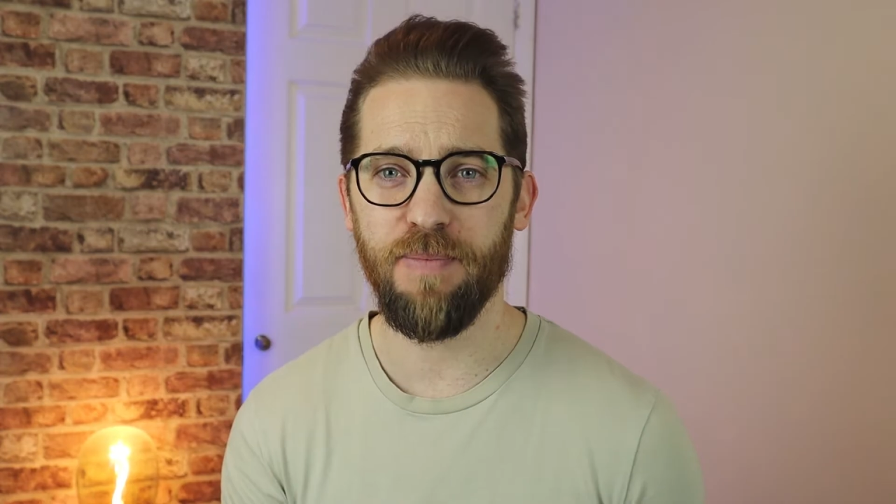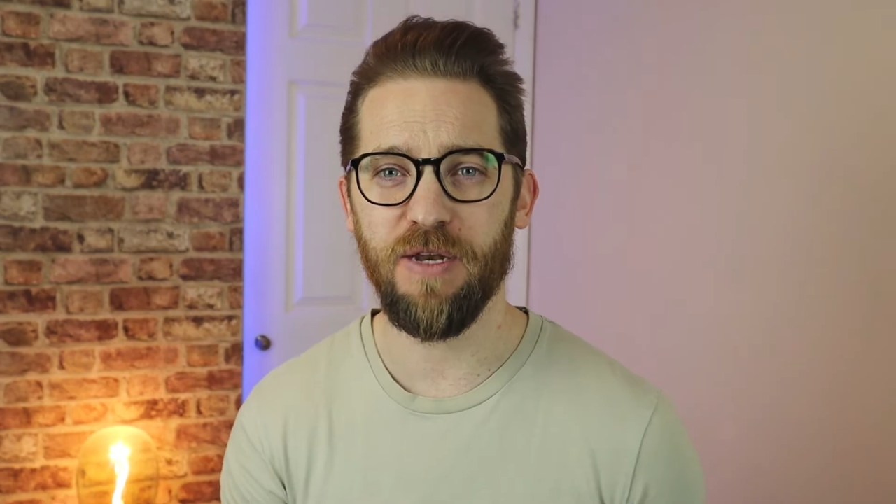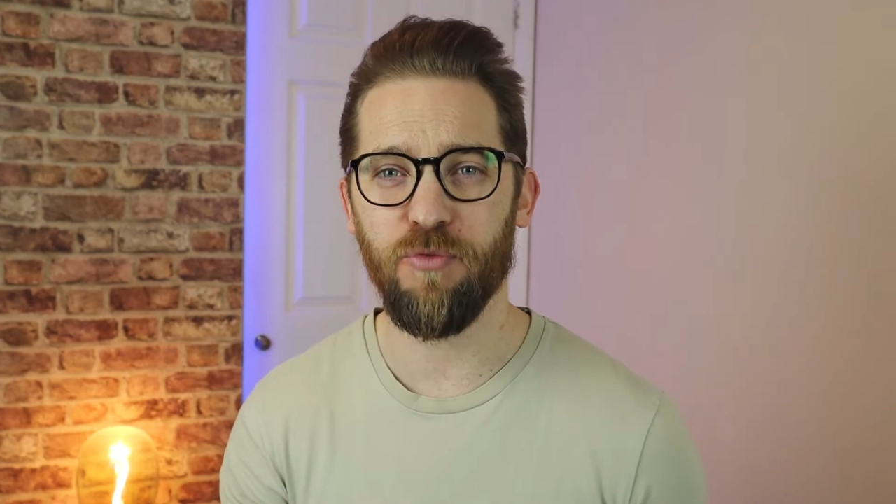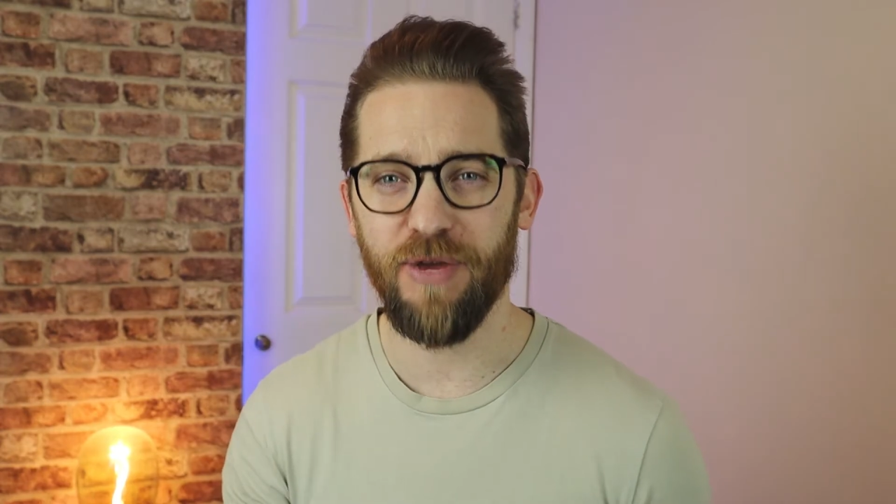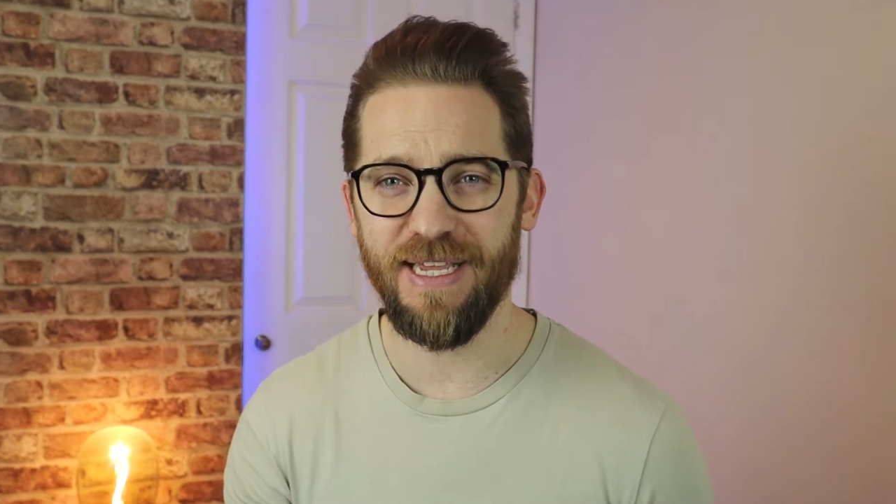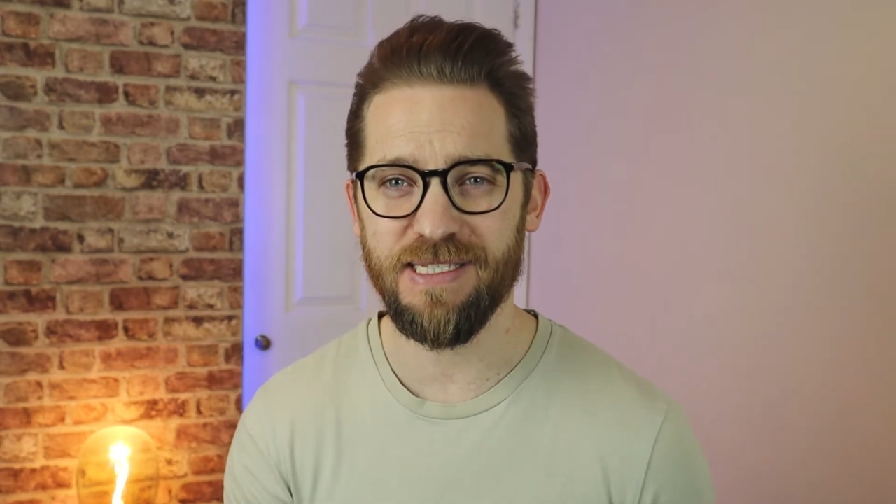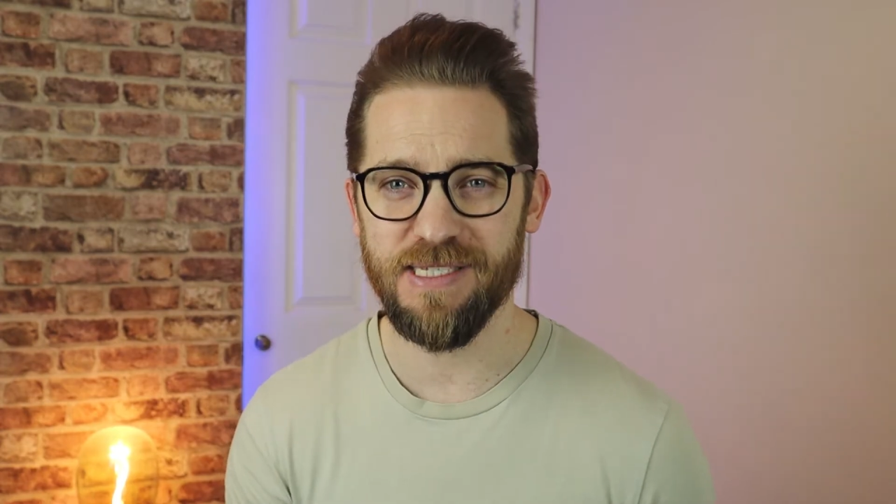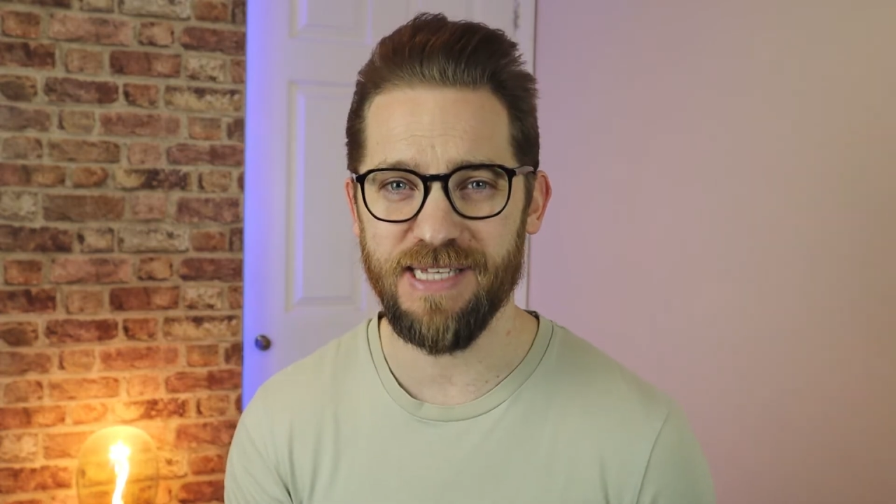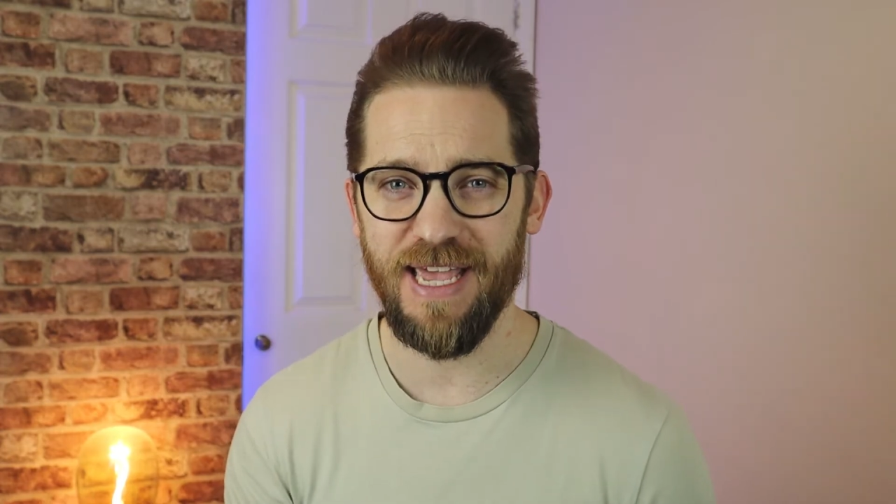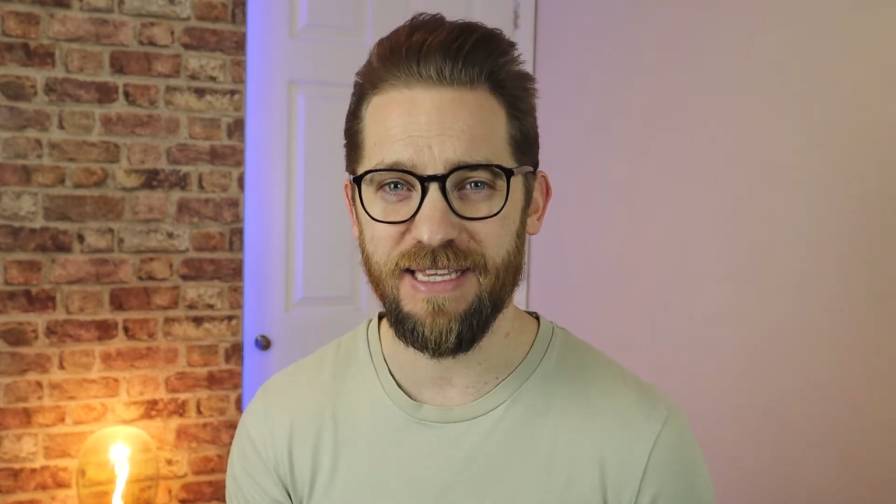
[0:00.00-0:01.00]
been
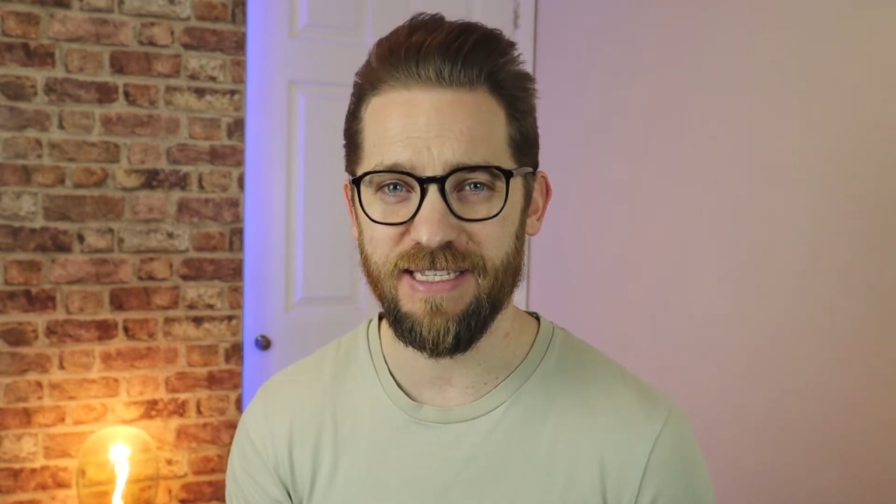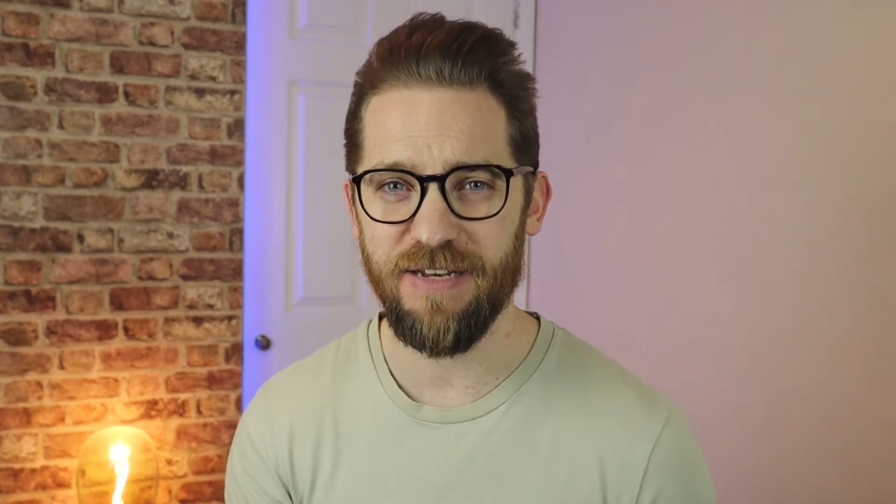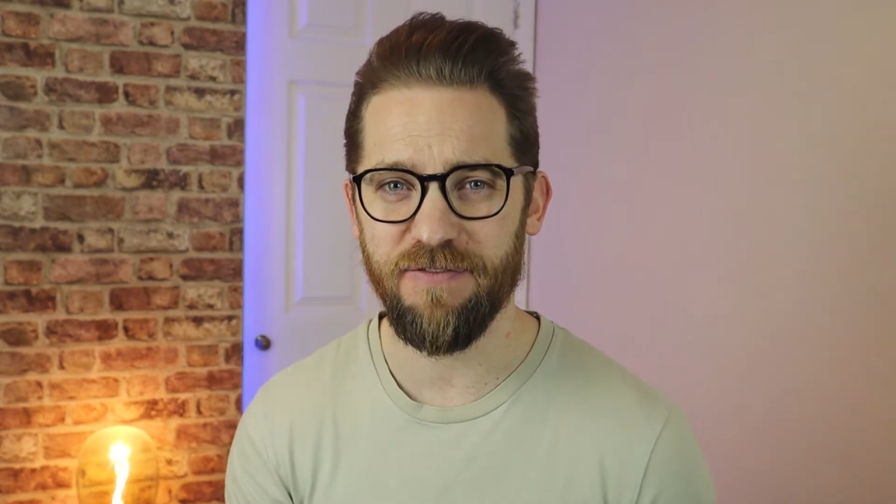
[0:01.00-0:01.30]
reinstated